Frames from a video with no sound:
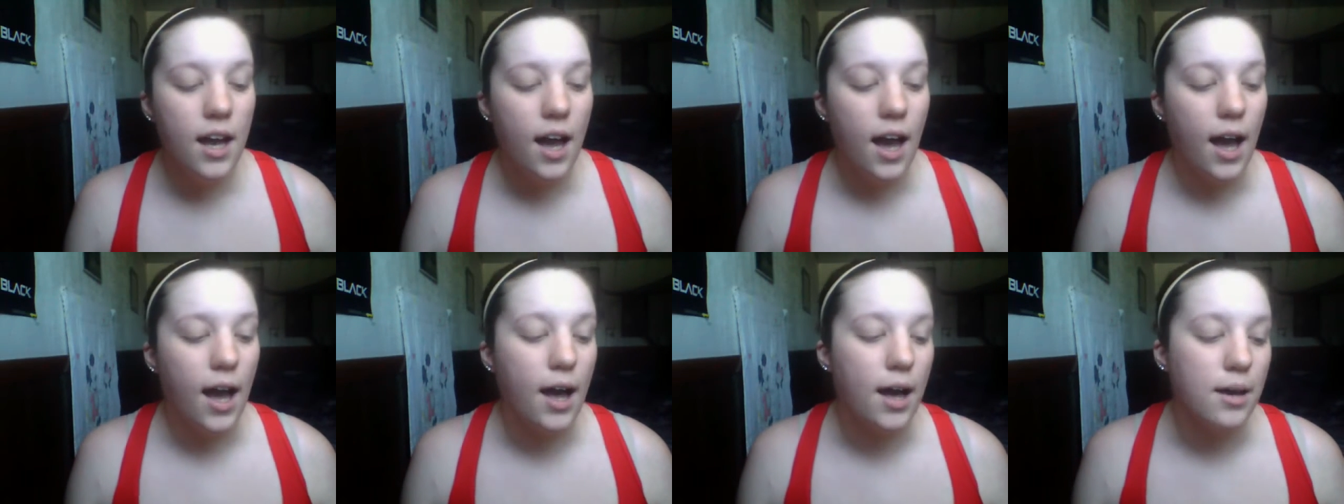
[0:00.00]

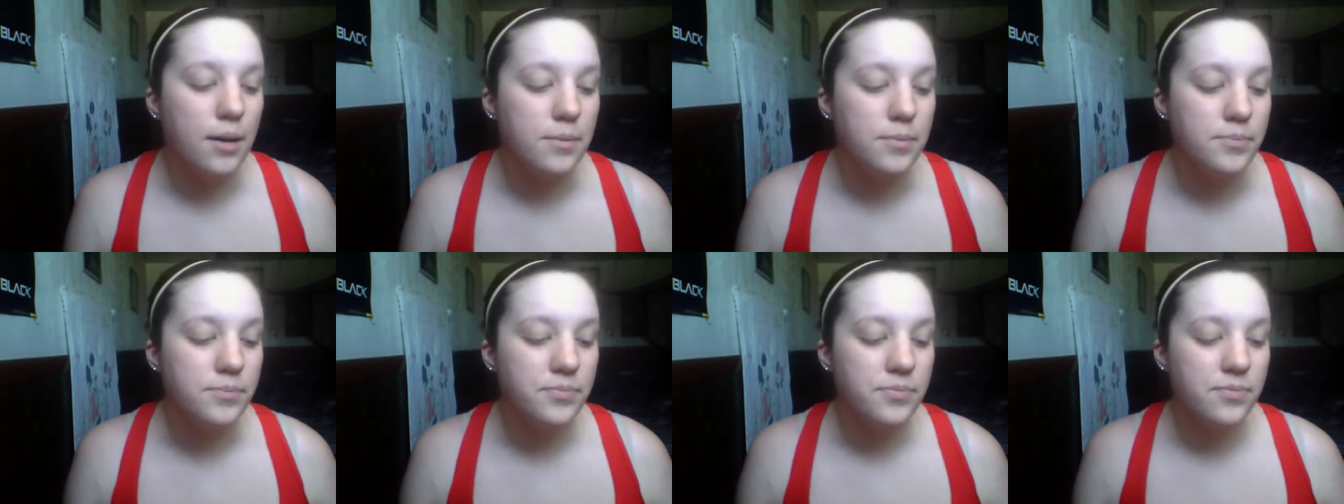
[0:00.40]

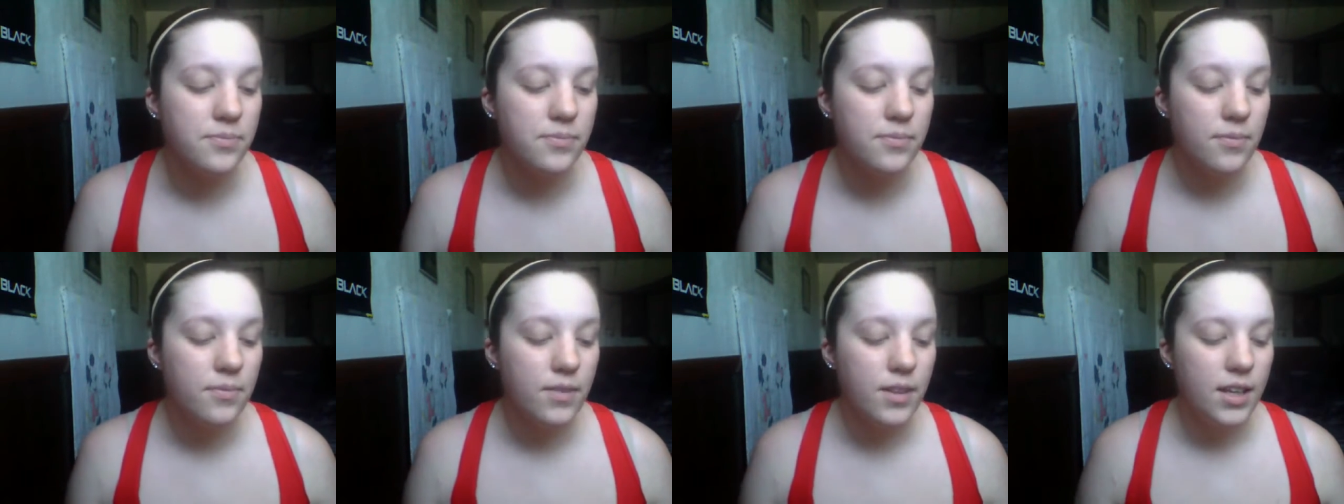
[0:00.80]
Um,
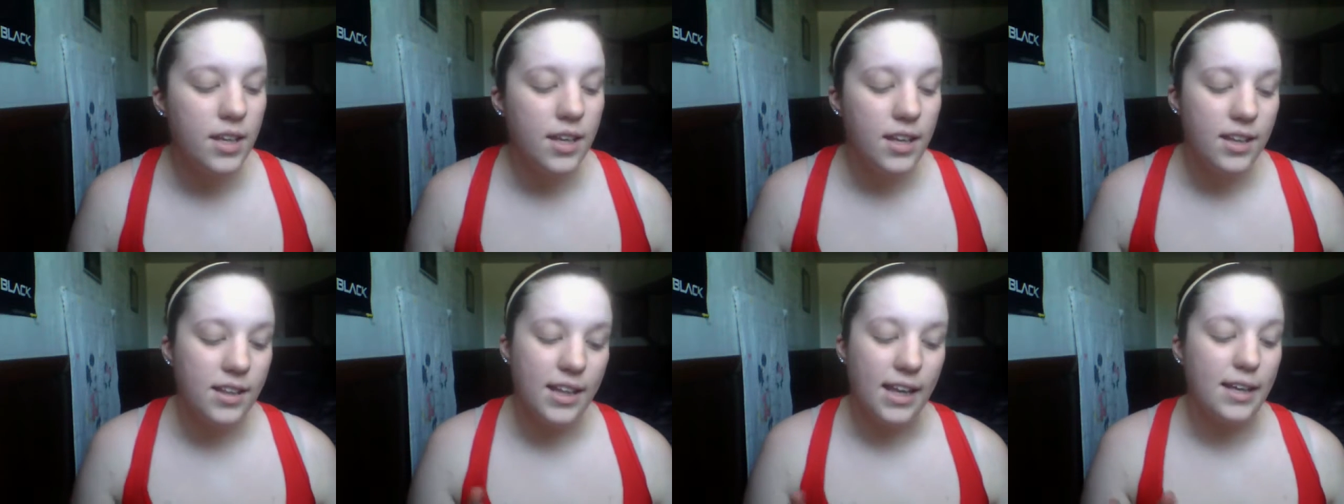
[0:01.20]

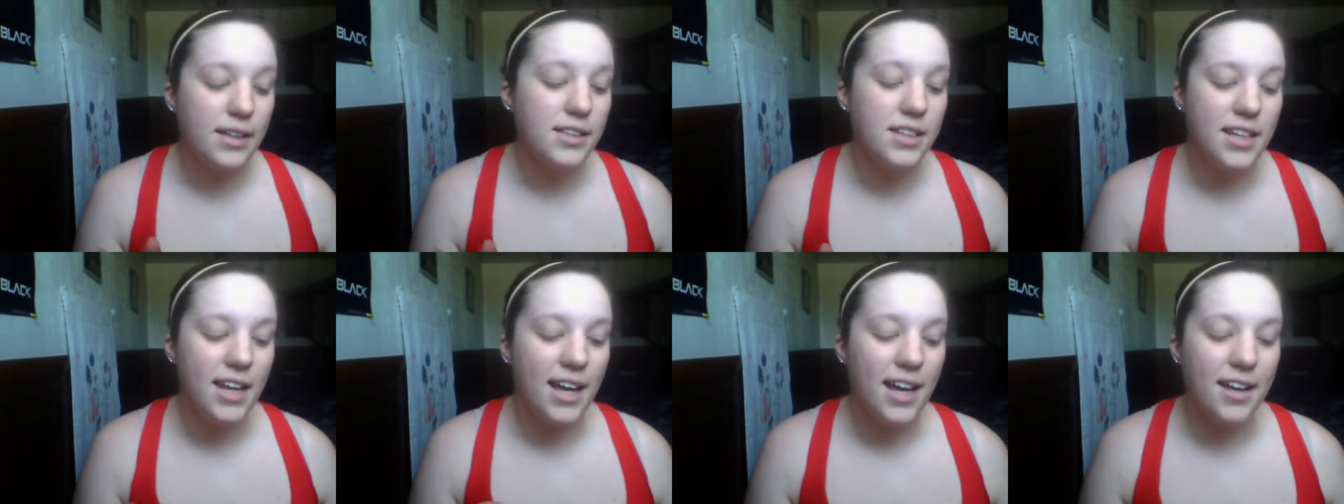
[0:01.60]
like
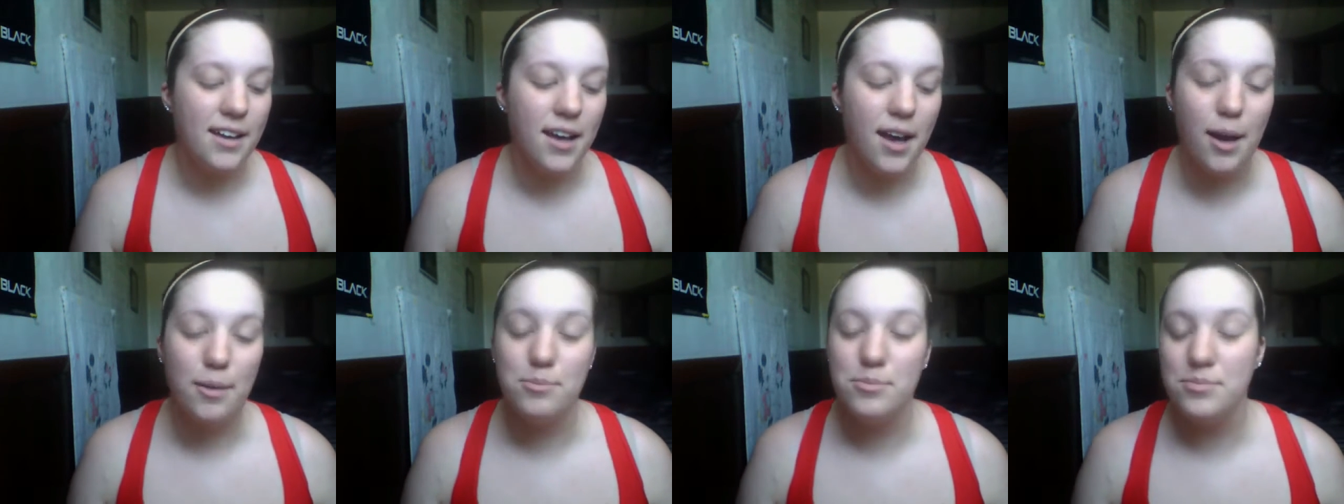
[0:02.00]
today,
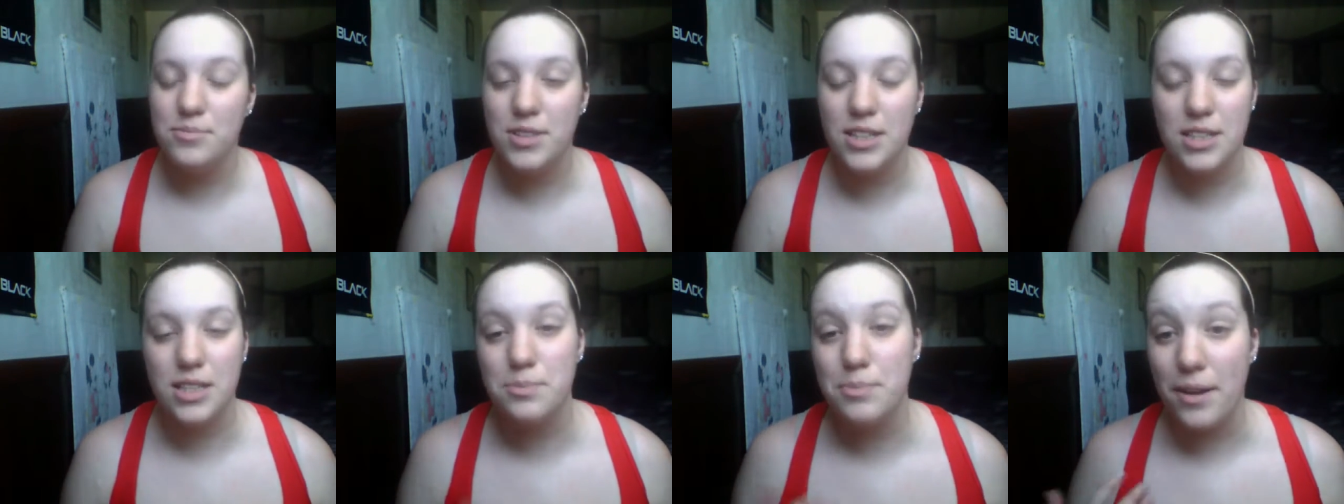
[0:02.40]

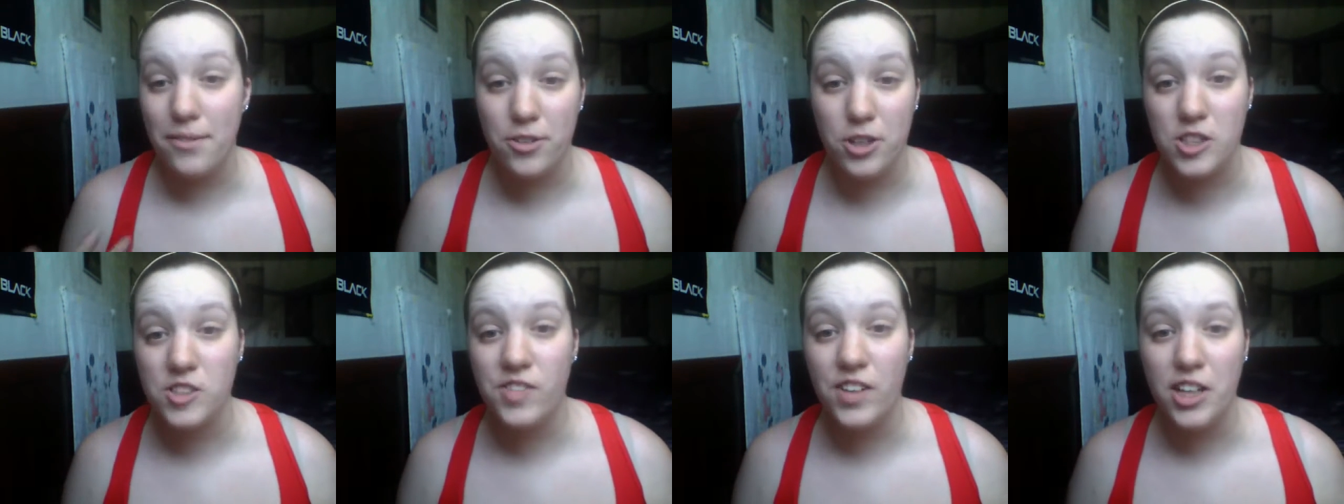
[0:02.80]
this is my
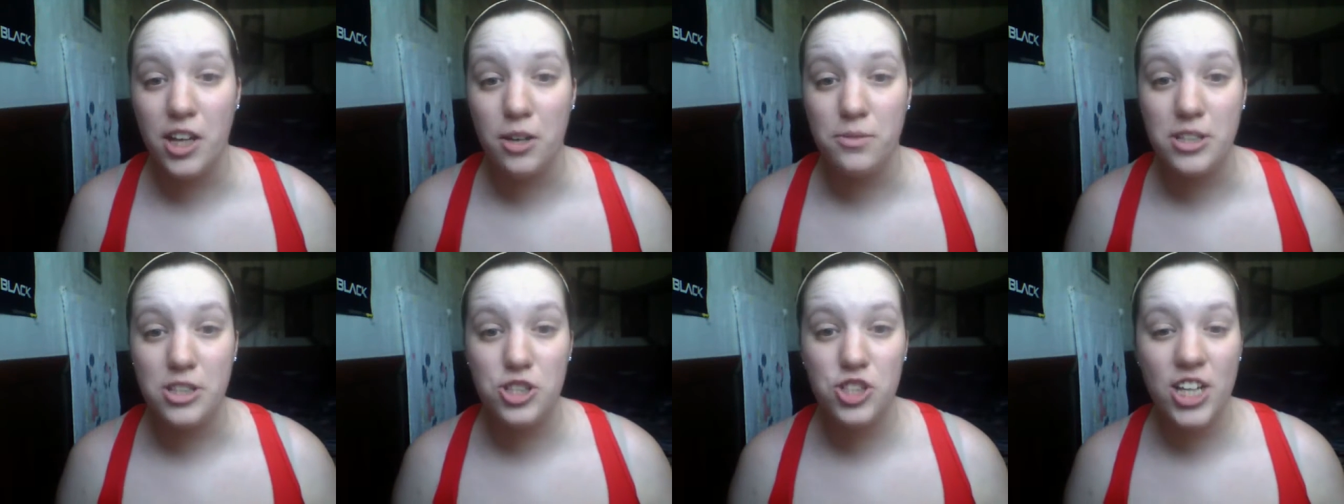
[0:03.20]
first video
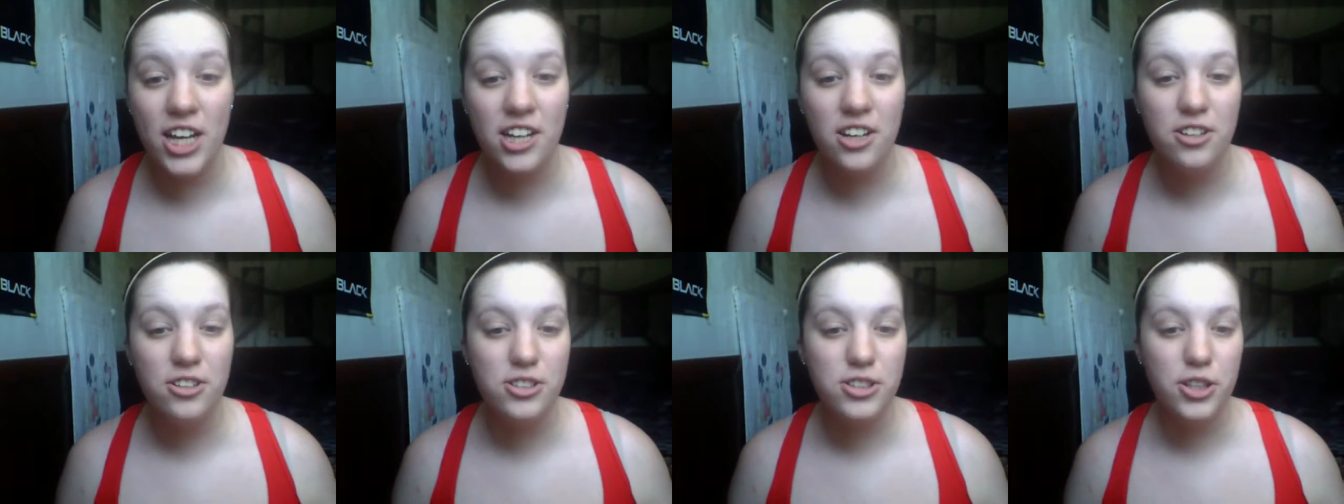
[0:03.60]
on this
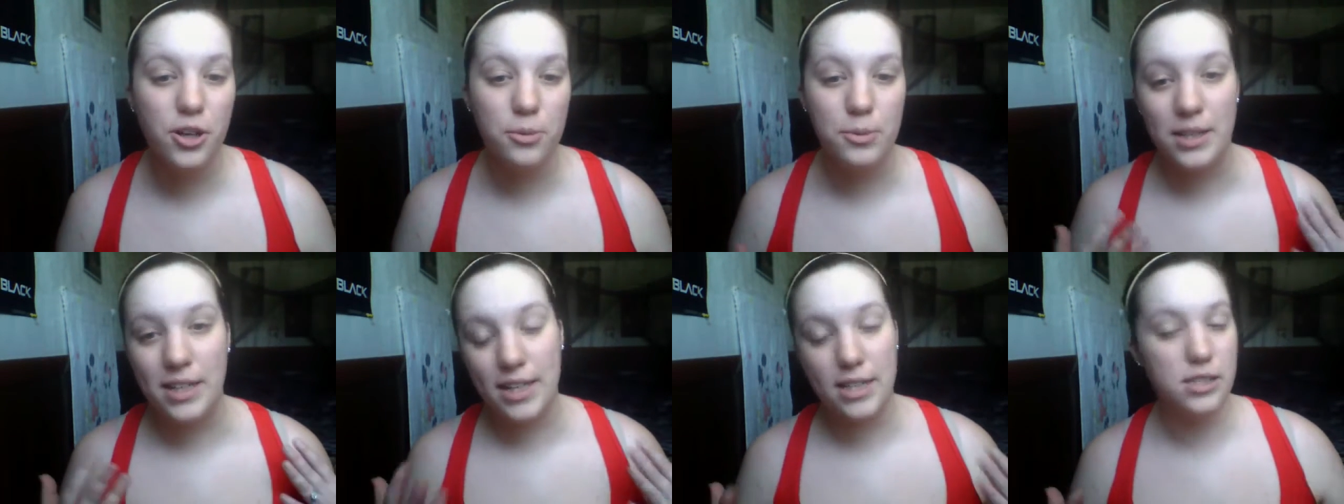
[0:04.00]
channel, so
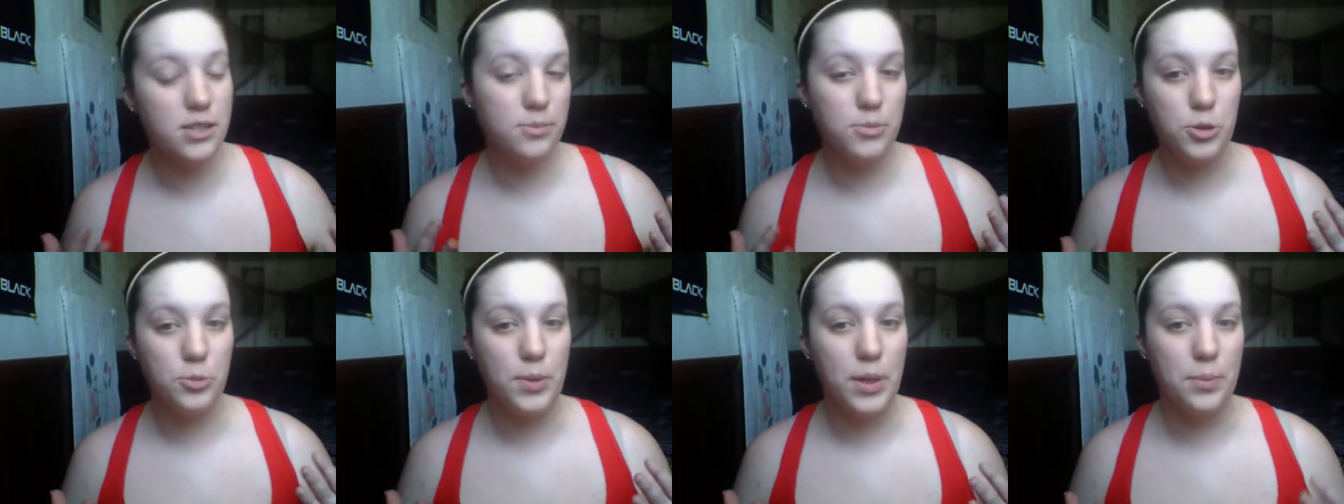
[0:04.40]
I'm gonna get some
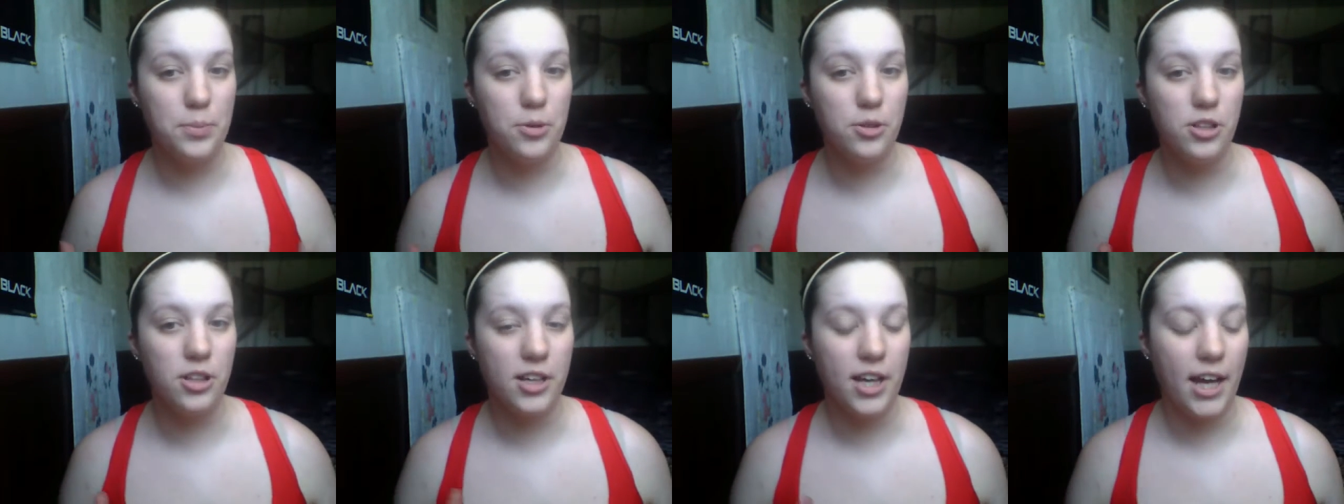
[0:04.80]
new
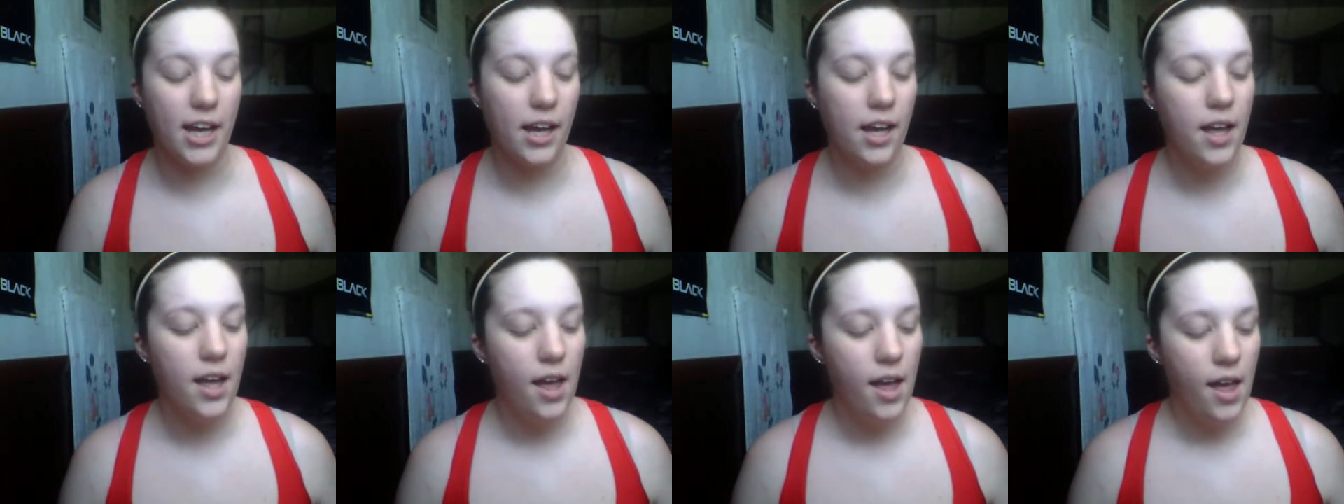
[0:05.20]
people
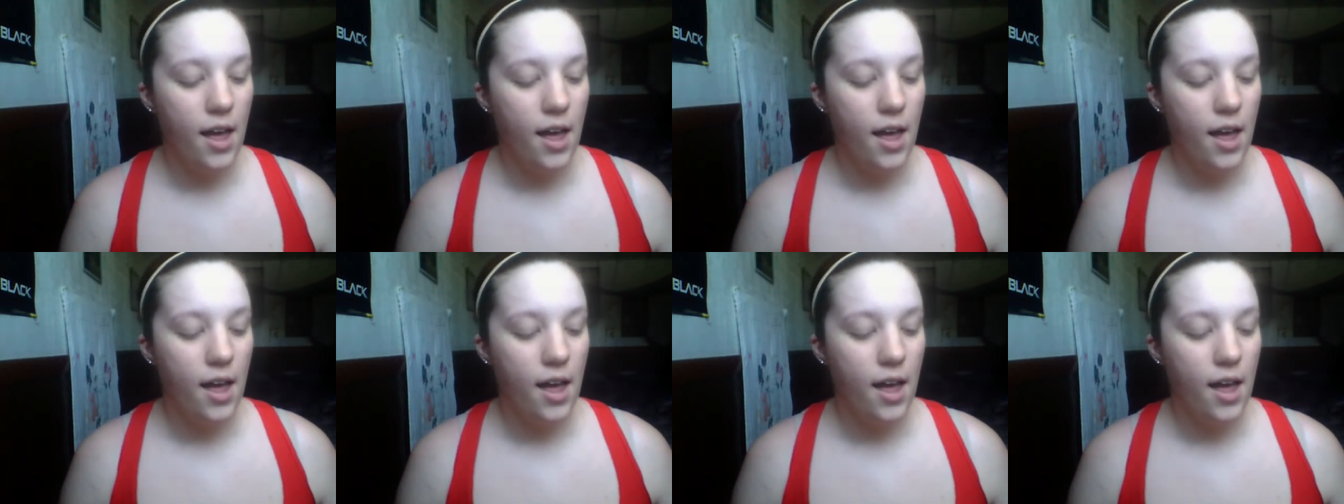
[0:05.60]
looking.